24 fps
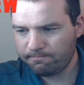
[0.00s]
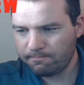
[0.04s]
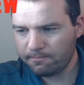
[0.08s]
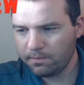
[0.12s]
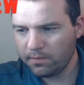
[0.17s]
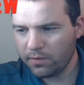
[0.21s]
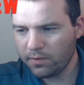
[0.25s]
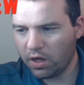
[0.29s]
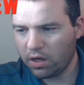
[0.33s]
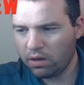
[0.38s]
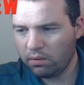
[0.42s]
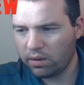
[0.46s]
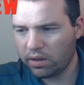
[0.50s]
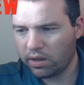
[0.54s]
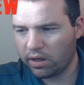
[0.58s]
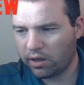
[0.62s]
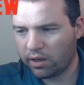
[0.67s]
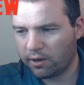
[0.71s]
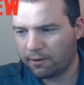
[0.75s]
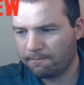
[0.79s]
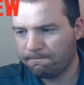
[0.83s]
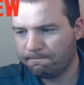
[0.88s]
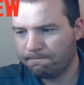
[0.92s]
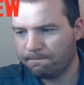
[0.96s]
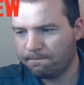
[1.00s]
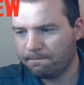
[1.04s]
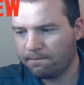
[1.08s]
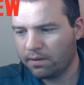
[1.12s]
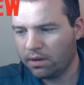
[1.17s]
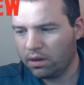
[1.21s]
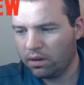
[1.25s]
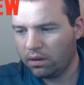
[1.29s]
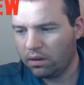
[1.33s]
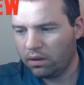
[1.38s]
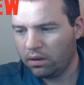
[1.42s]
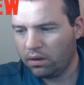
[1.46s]
Okay.
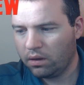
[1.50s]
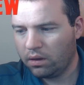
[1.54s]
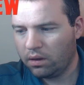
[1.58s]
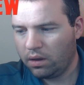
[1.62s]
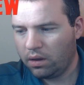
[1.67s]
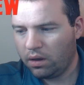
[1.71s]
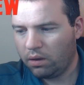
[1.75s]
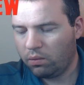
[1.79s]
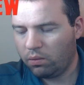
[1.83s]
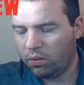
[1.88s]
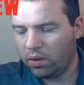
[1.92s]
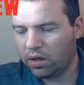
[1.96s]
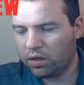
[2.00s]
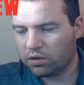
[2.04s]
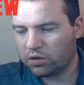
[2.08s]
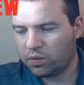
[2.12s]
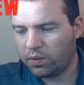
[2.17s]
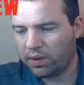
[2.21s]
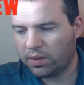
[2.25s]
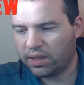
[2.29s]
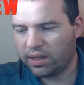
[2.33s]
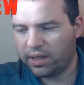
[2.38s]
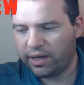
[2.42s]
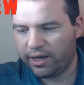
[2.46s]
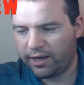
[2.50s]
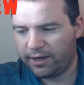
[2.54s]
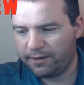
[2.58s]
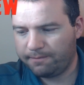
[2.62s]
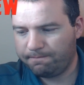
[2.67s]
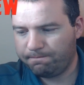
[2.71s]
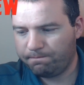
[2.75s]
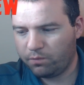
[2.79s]
What else we got?